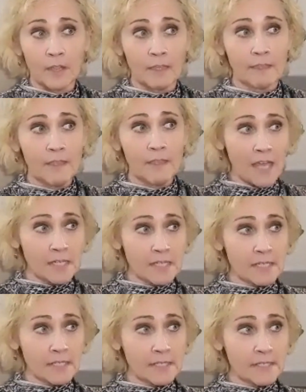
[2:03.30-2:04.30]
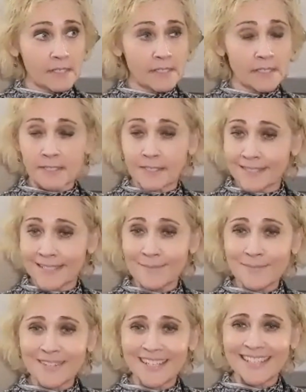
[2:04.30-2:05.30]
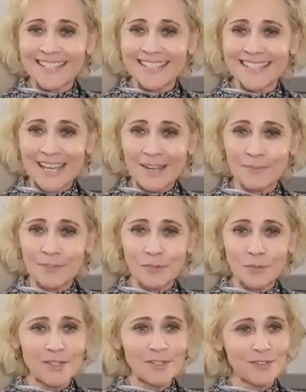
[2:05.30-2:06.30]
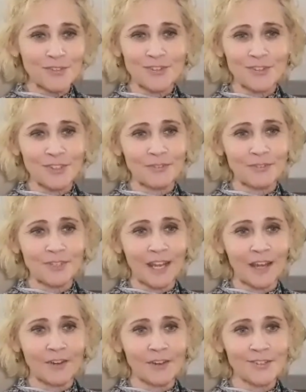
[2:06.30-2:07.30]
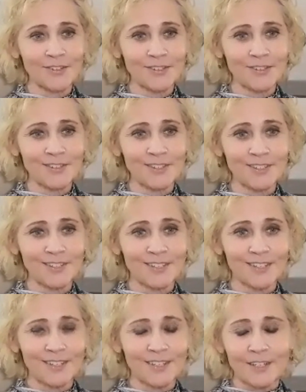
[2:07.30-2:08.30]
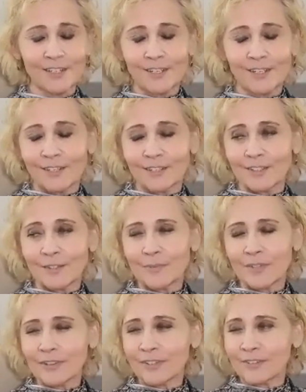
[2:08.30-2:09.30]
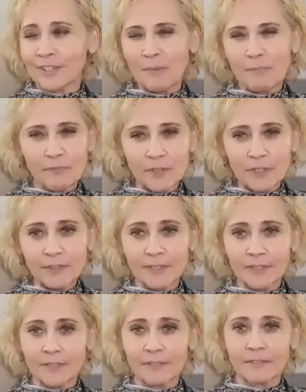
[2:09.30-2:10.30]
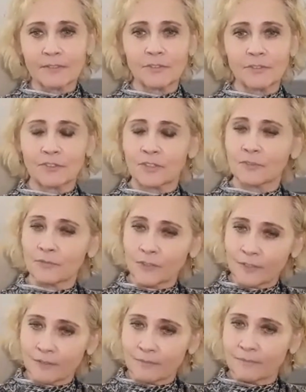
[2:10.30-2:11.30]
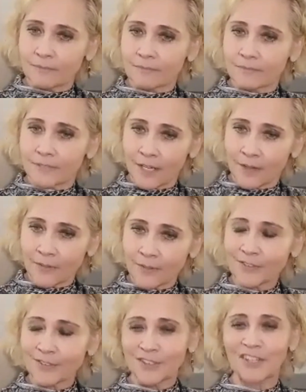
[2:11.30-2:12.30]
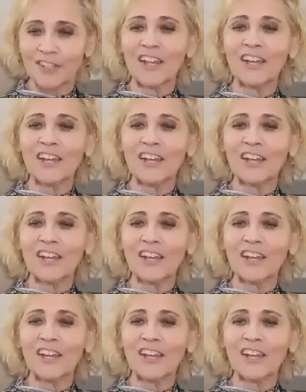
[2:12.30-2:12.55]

that seems like the same situation, just different characters. Seems like the same feelings, just different characters.